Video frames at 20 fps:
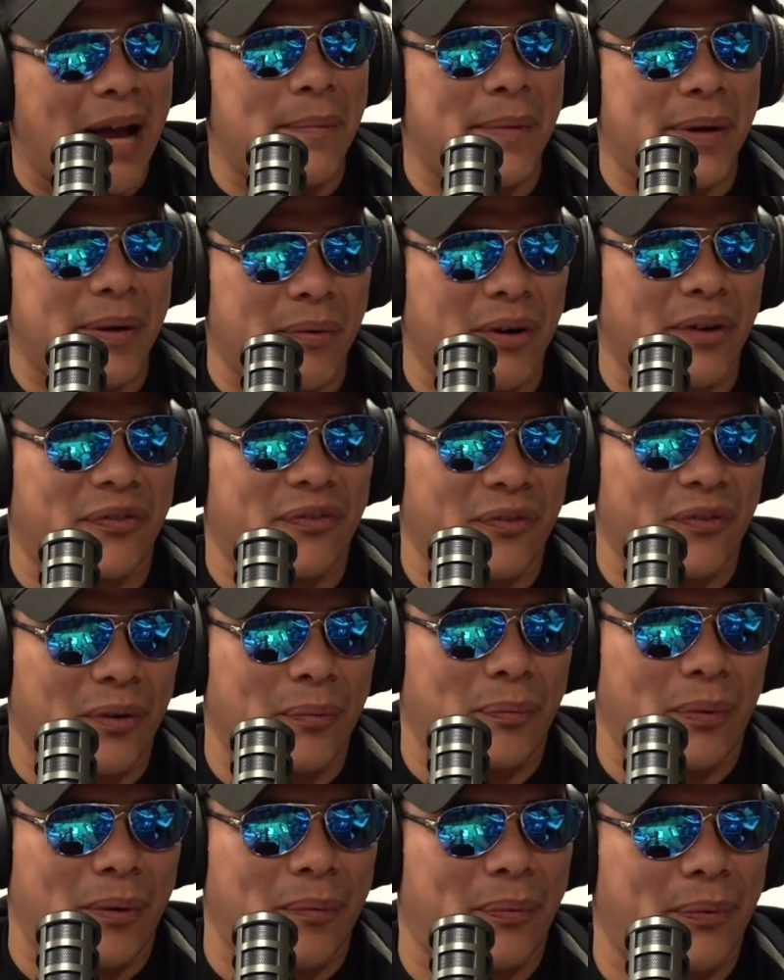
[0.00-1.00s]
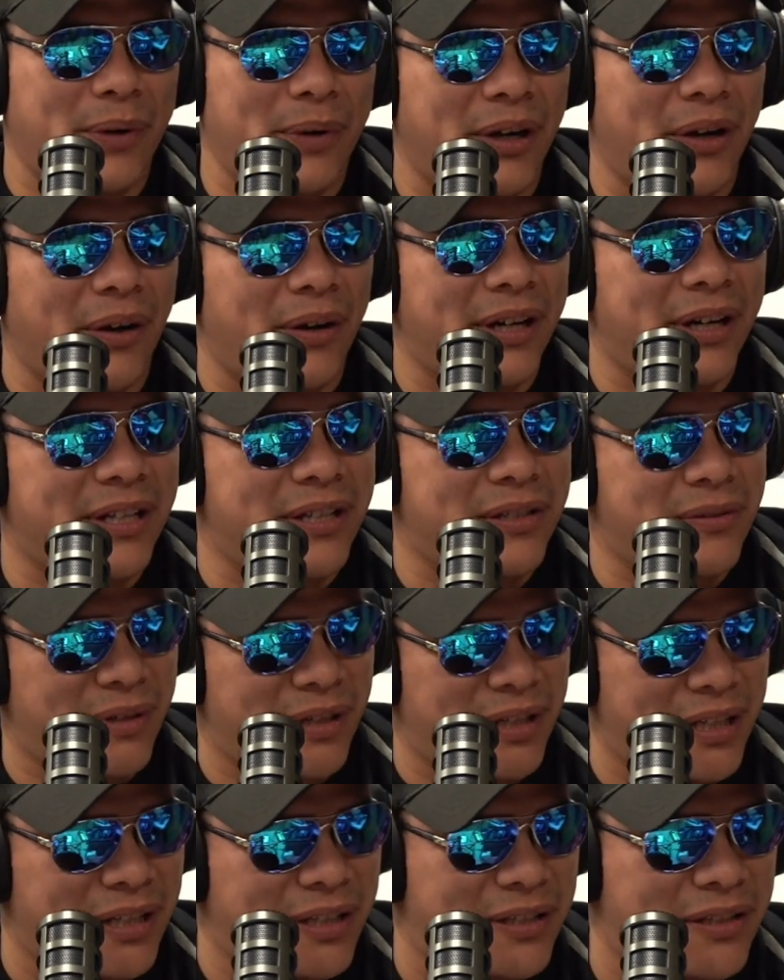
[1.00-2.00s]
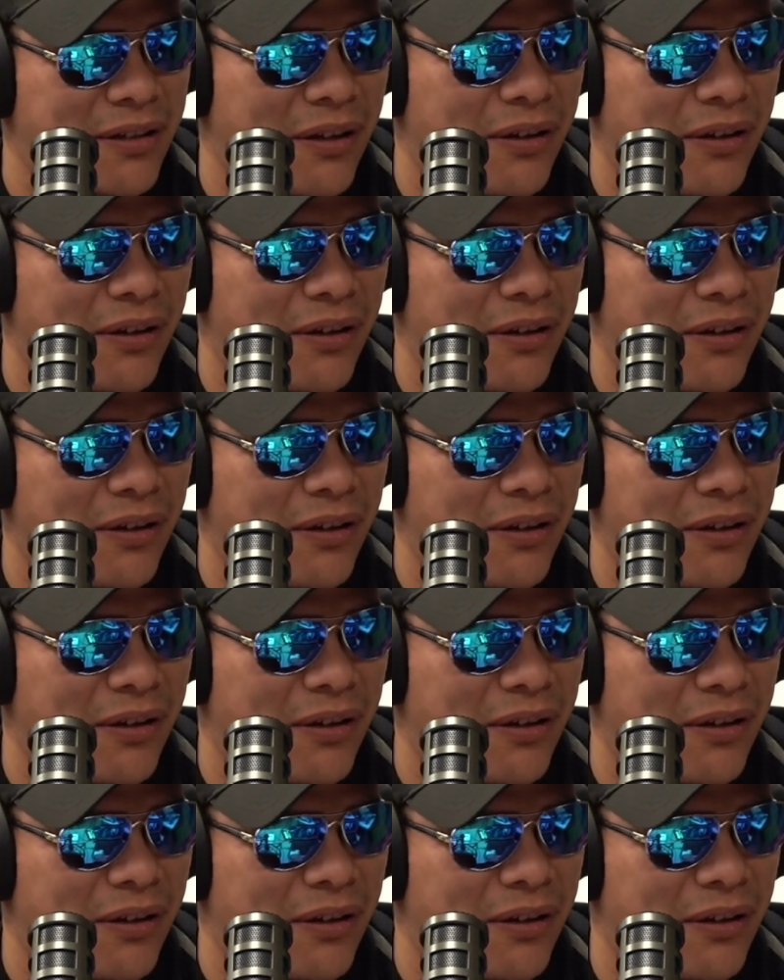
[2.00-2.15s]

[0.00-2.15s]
I mean you know, it is what it is.